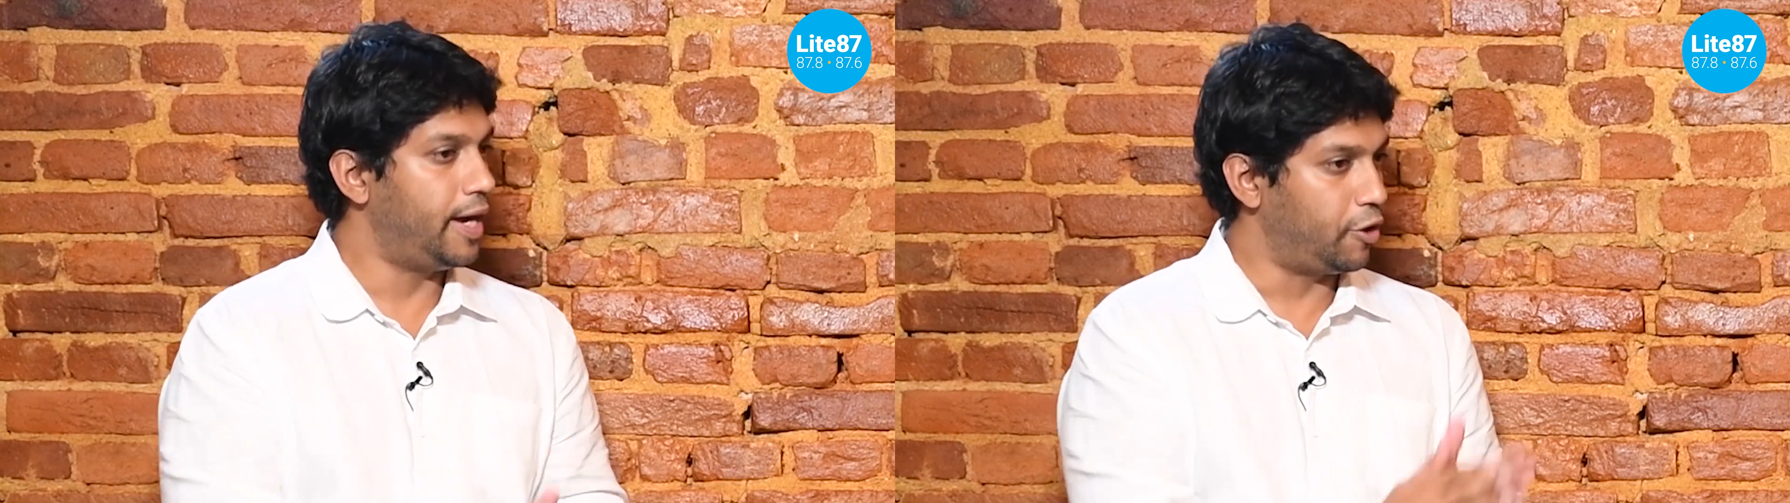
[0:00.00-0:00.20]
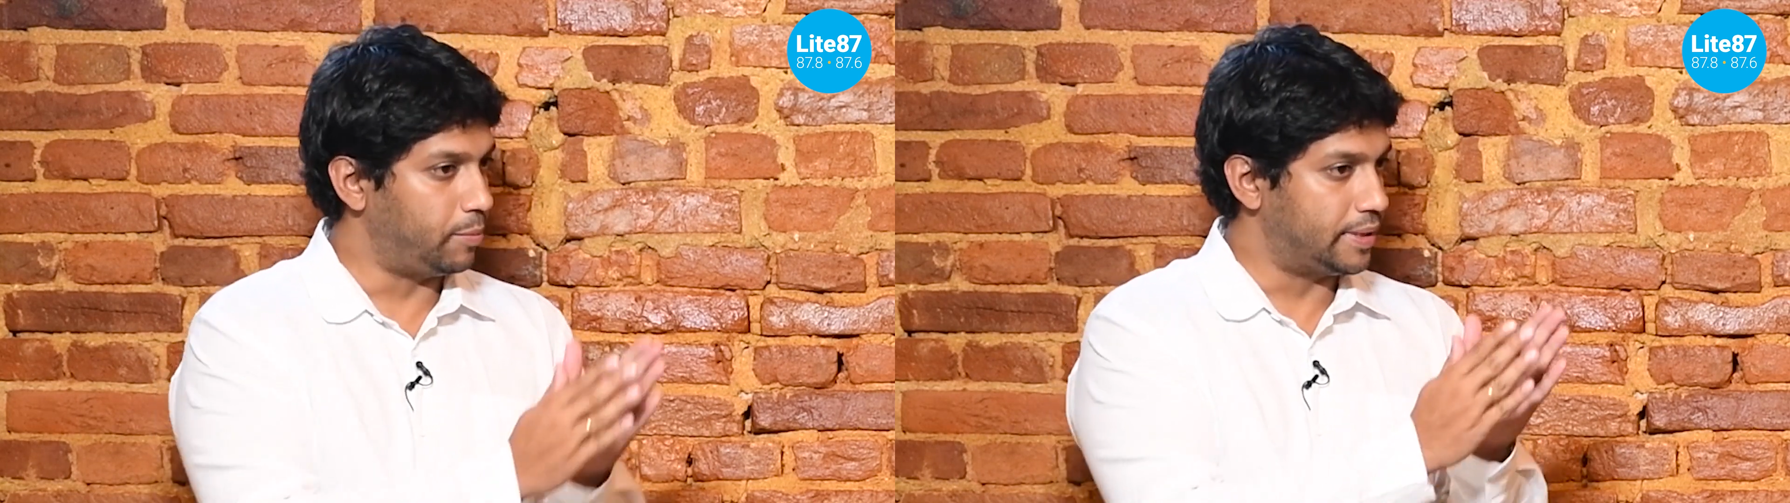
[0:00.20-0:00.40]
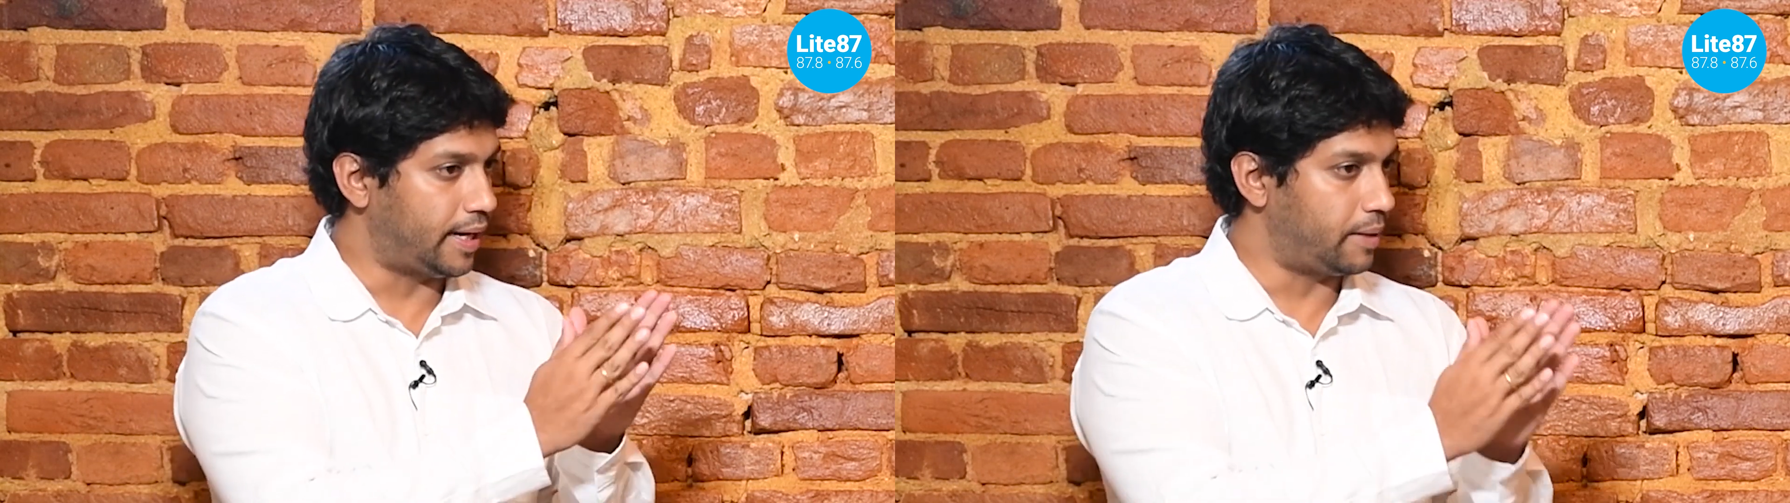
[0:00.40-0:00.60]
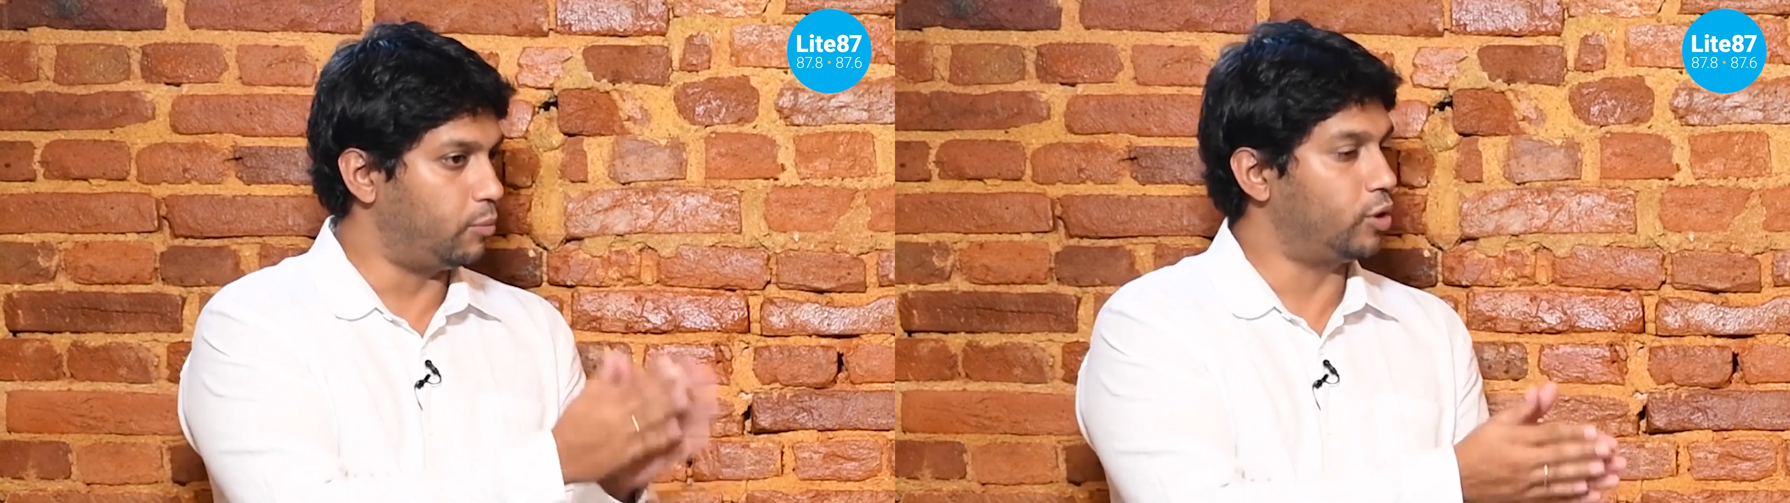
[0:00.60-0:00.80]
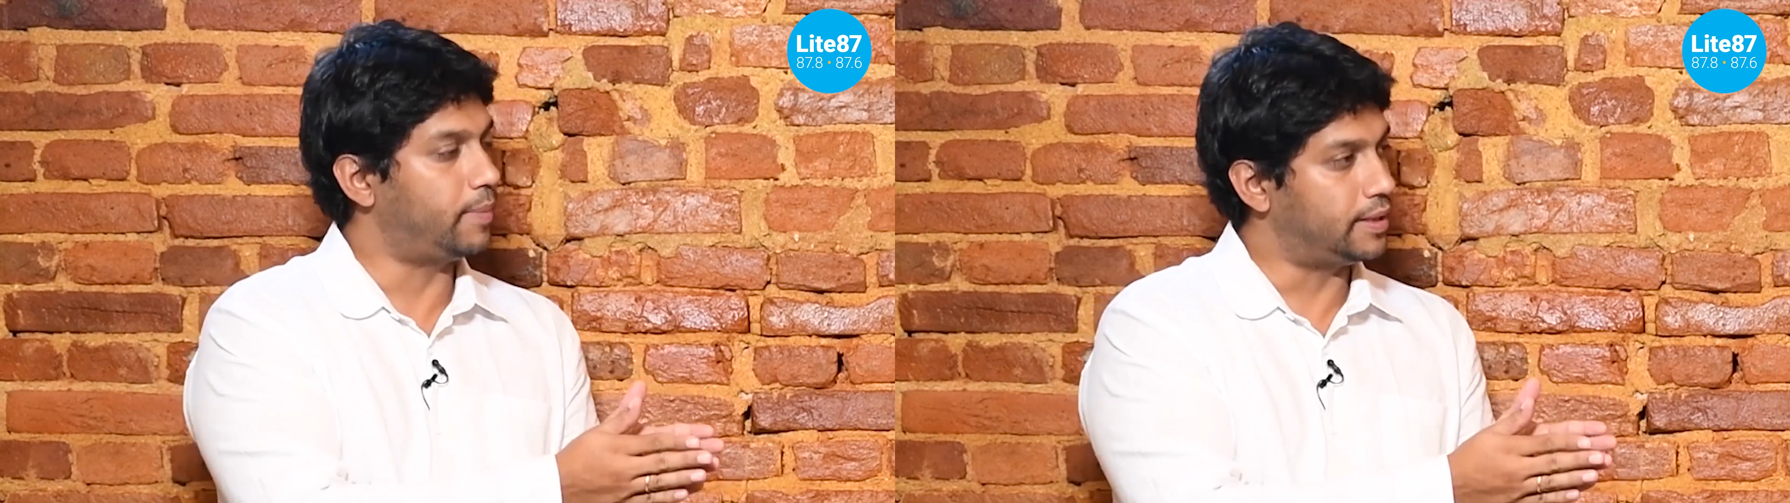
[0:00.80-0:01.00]
to be signed
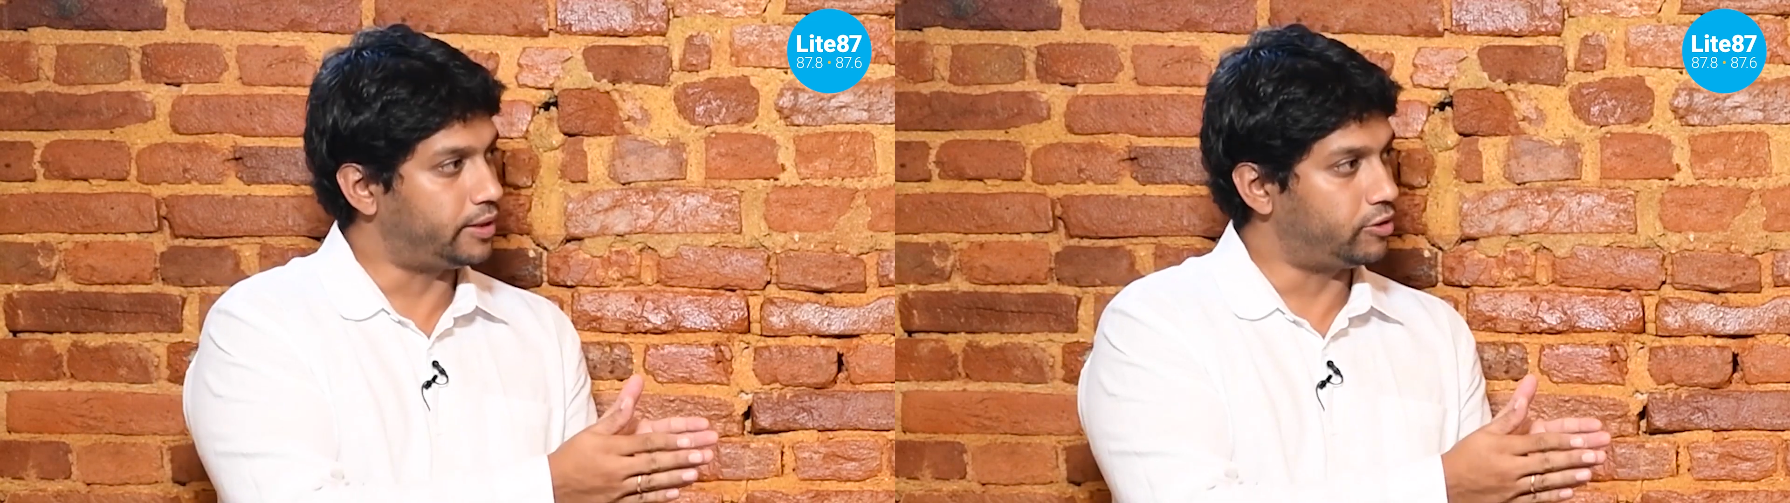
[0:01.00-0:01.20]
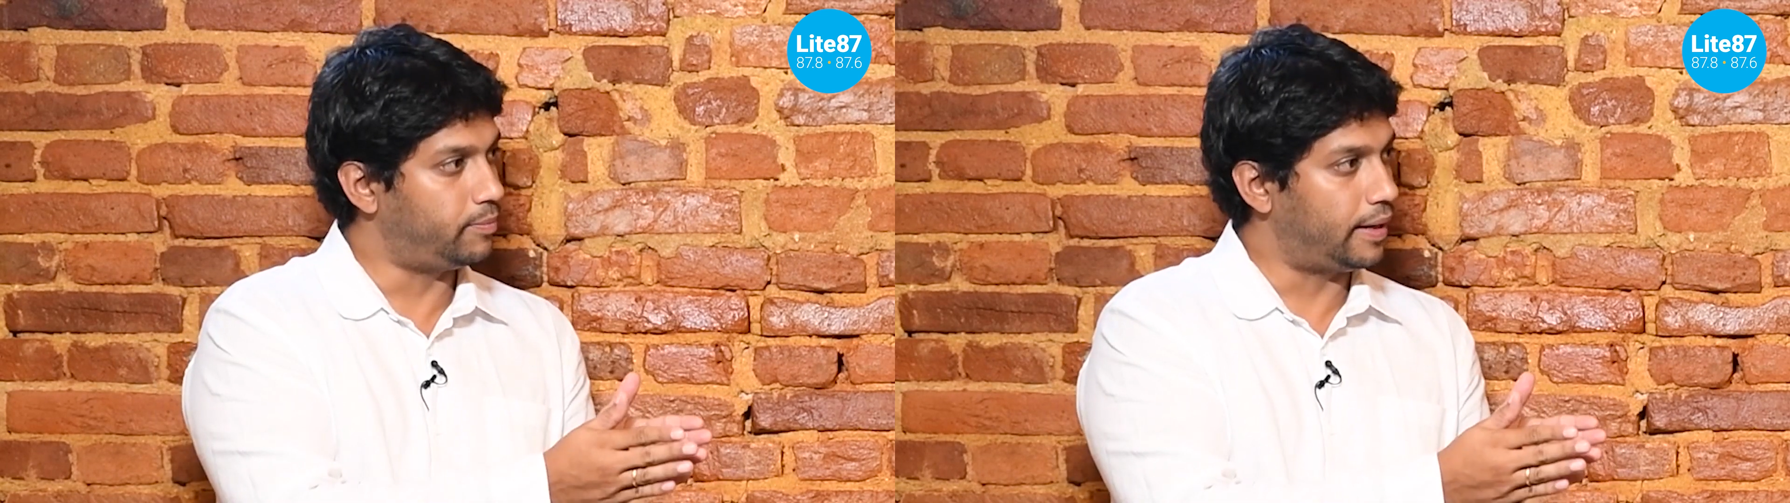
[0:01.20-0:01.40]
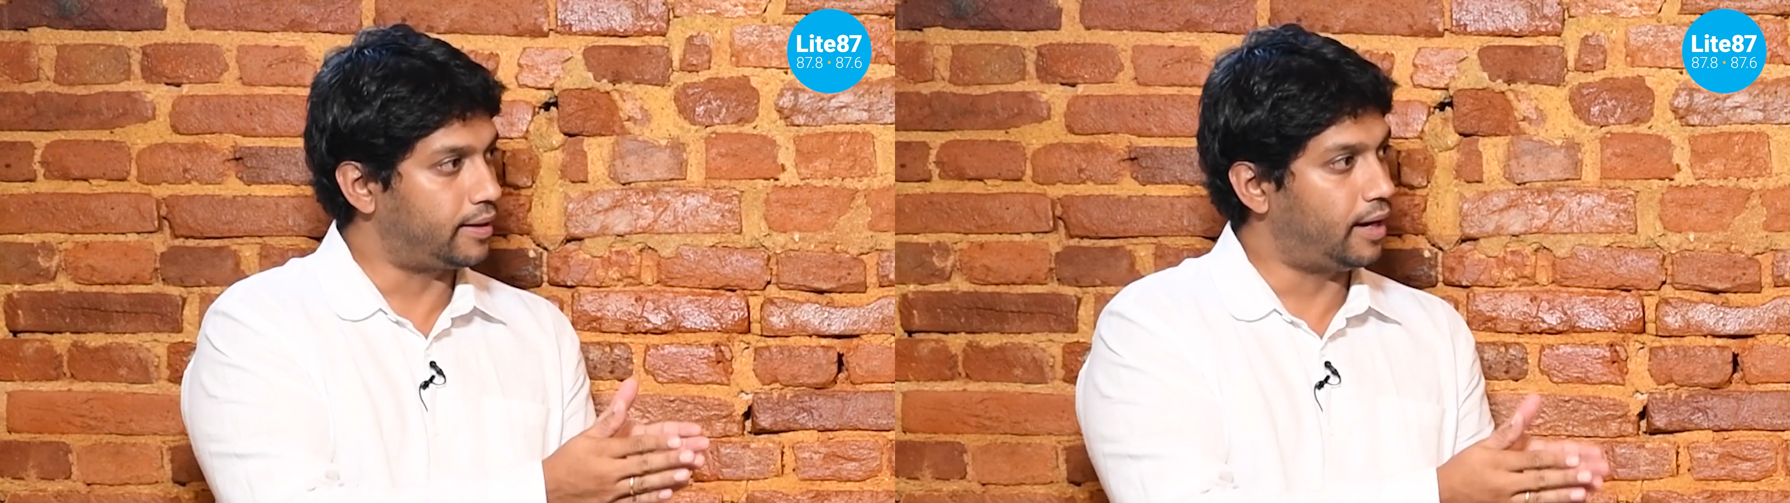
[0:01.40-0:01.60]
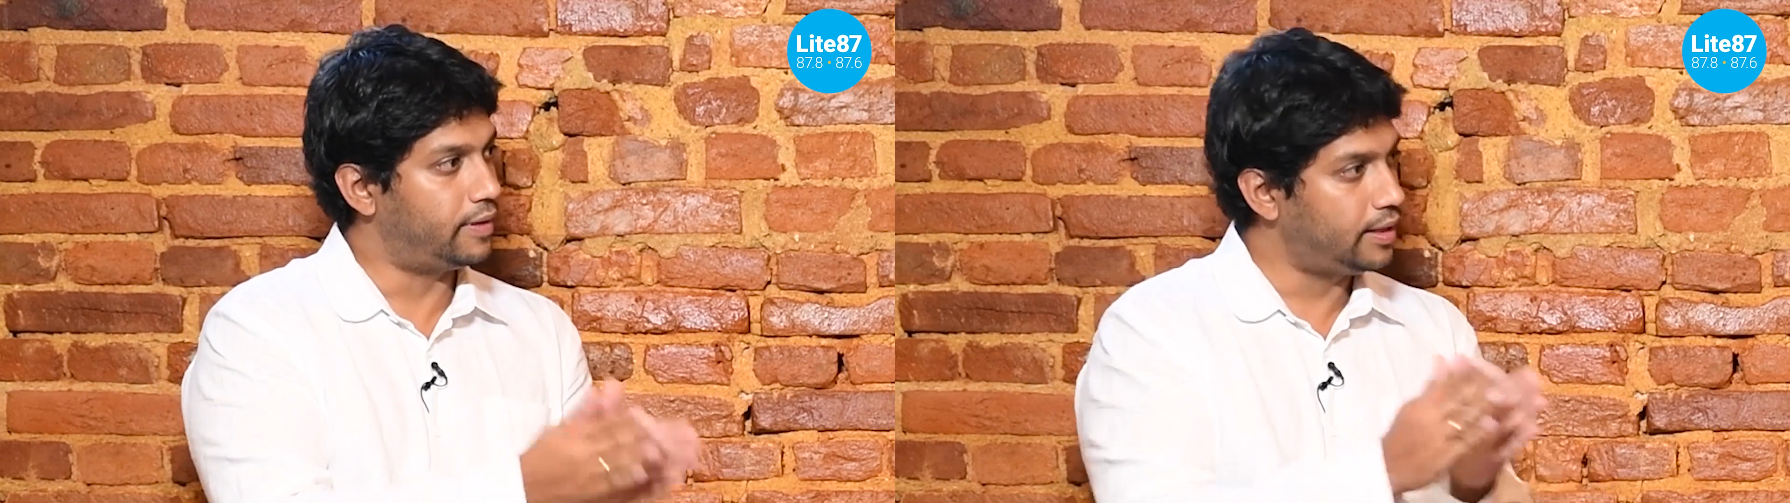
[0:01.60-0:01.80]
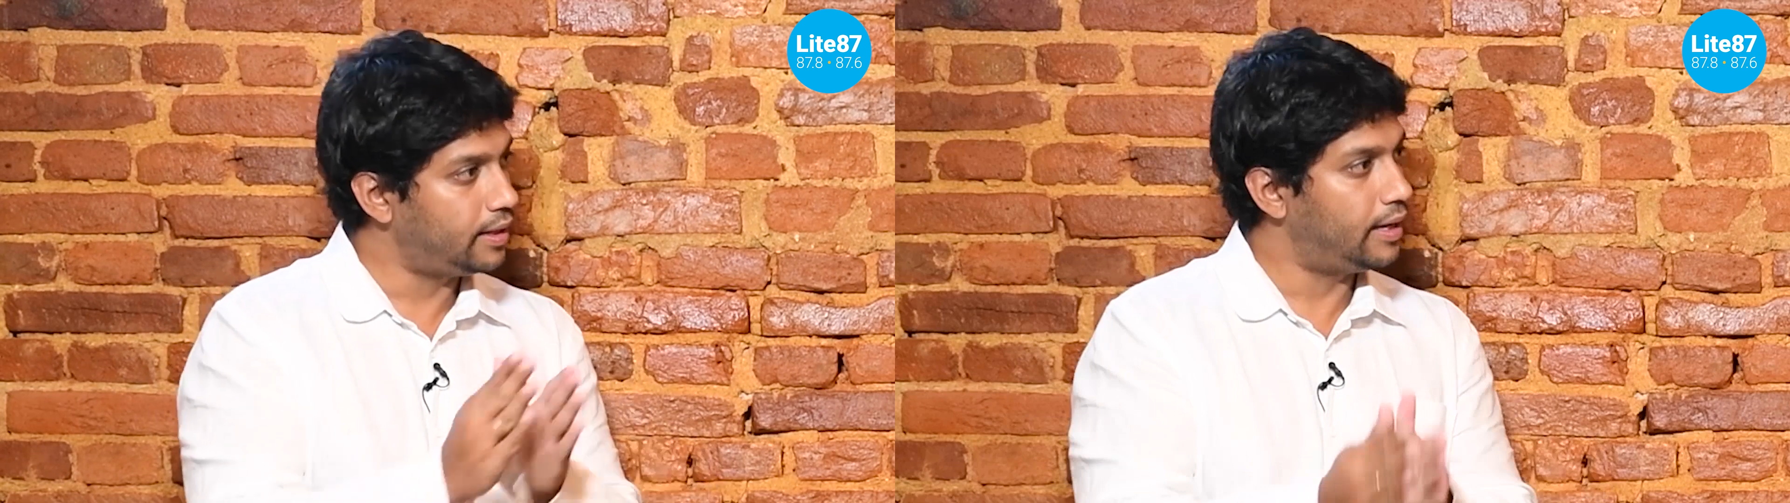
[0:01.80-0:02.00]
both by the central bank
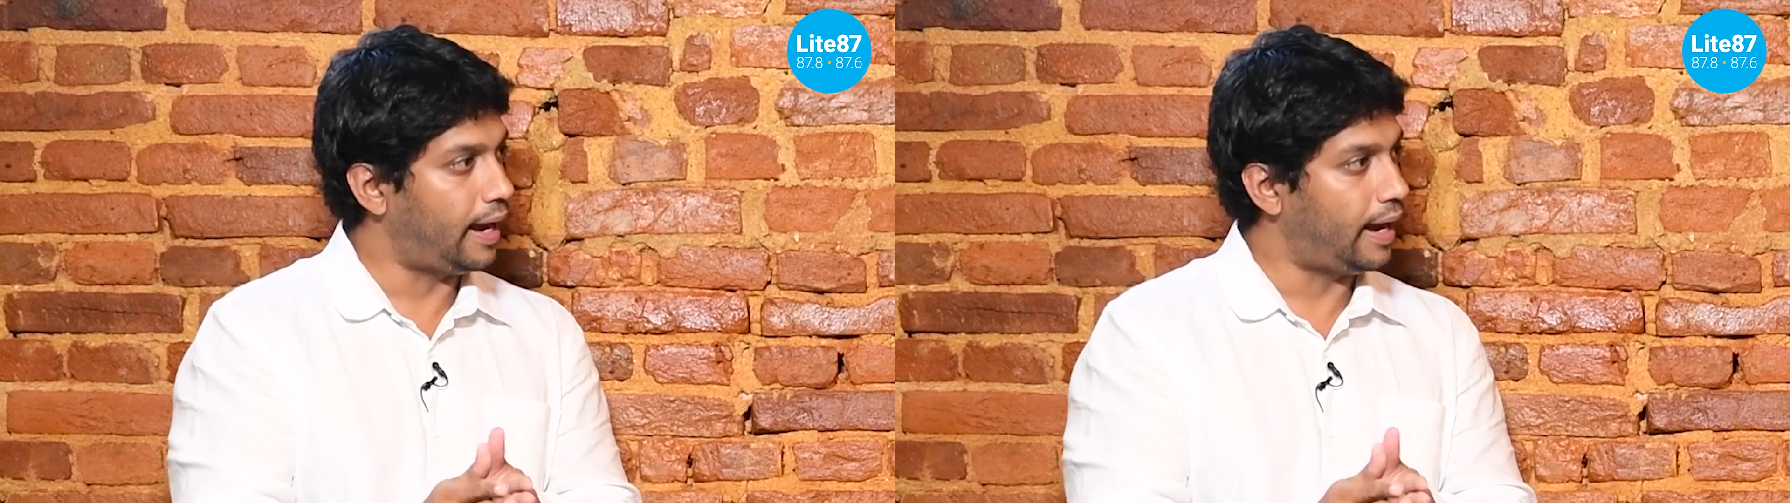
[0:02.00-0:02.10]
governor